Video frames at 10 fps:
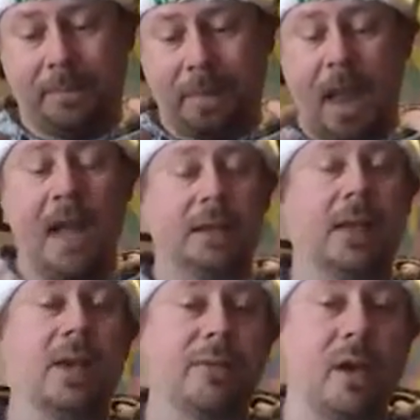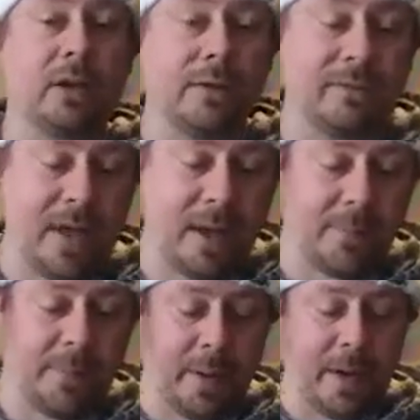I love all of
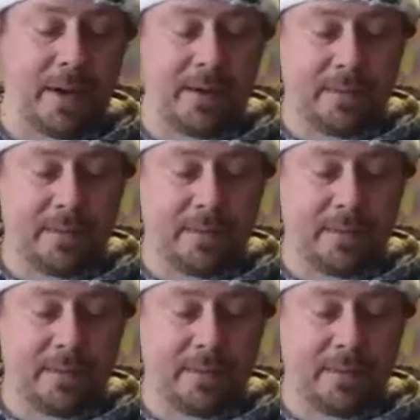them, but